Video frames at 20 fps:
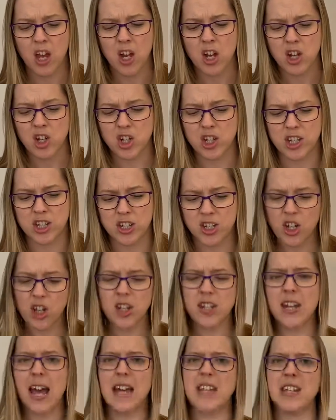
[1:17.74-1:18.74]
she stood
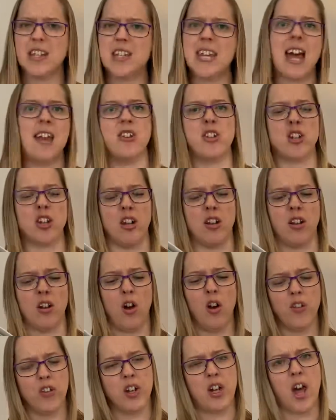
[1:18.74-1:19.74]
at attention
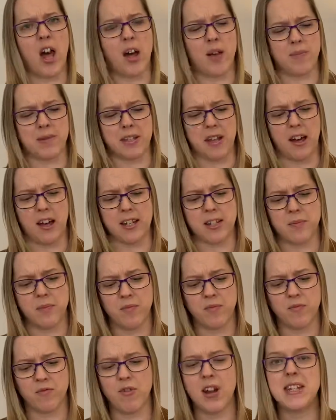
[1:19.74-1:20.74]
on the curbside,
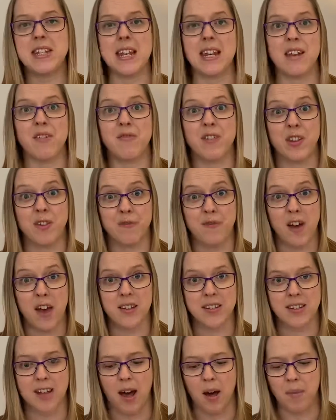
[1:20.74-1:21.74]
ready for the
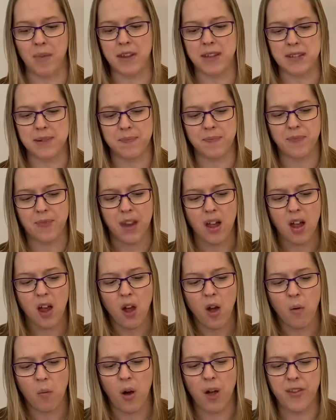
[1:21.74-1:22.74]
first comers,
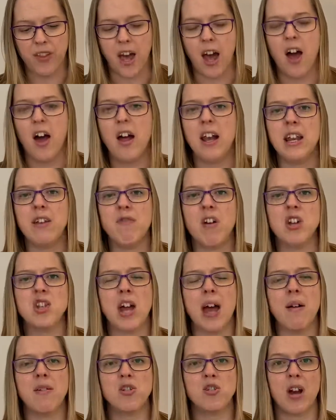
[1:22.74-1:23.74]
while the early rush
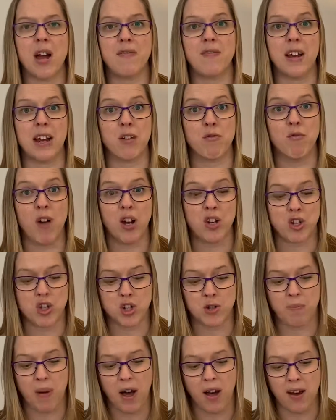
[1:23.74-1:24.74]
hour traffic
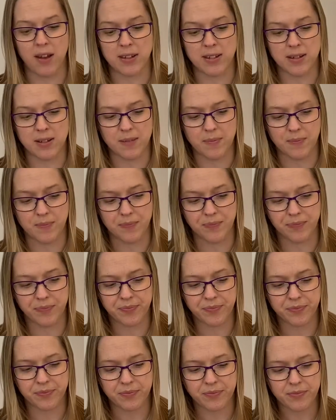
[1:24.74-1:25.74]
rushed past.
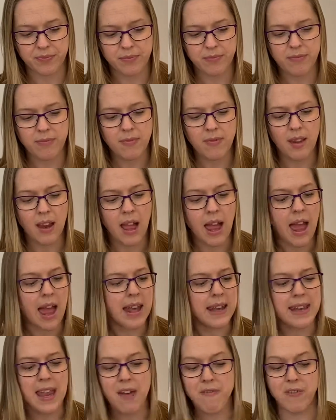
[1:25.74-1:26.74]

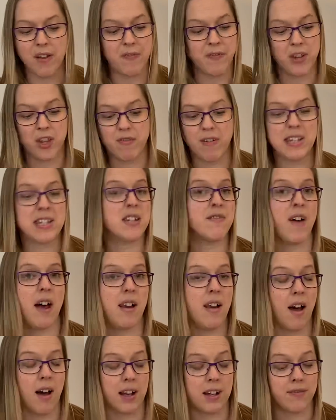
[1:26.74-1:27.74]
Never for the rest of her
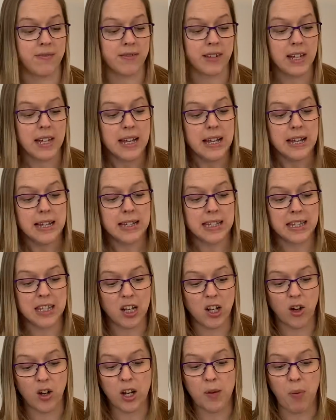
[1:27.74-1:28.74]
life did the
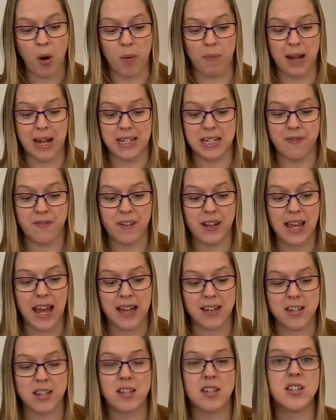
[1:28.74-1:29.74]
lollipop lady
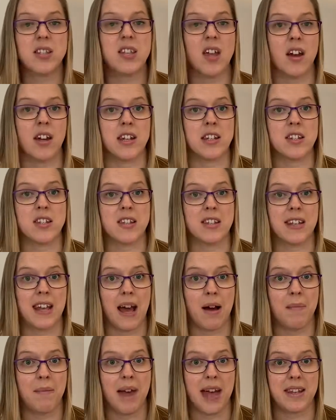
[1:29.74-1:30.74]
forget the sight that
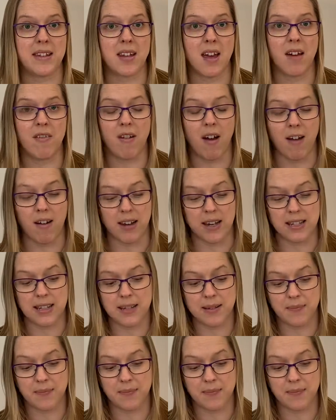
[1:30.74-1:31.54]
now met her eyes.